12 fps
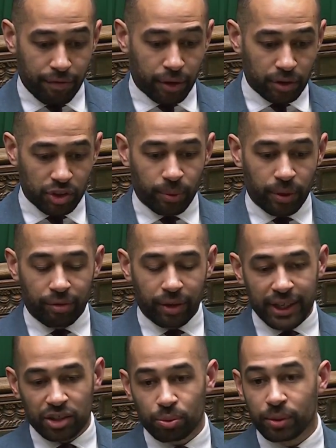folks who were
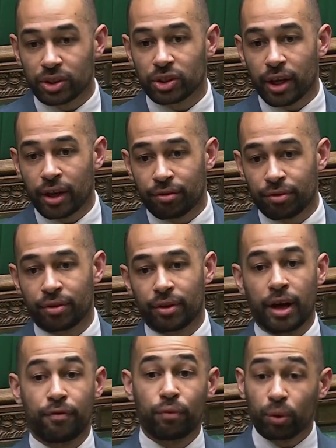released would serve
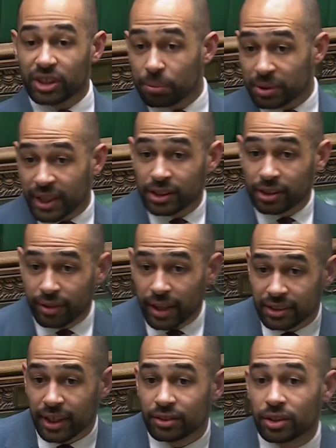40% of
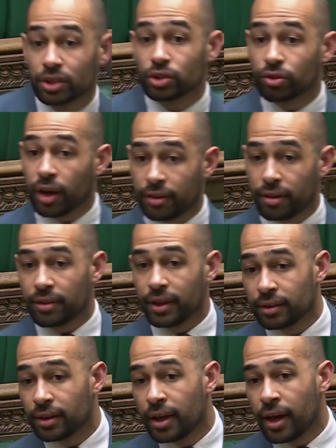their sentence rather
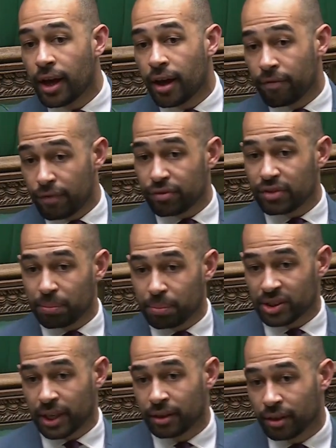than
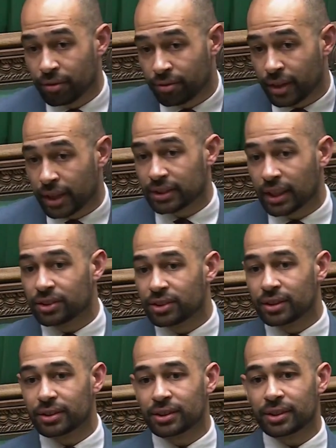50% of their
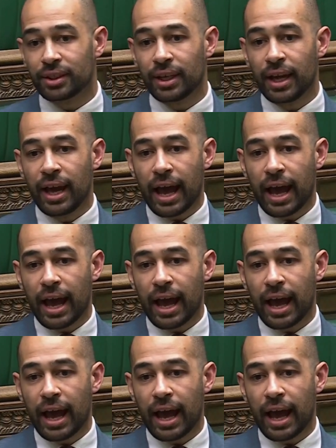sentence.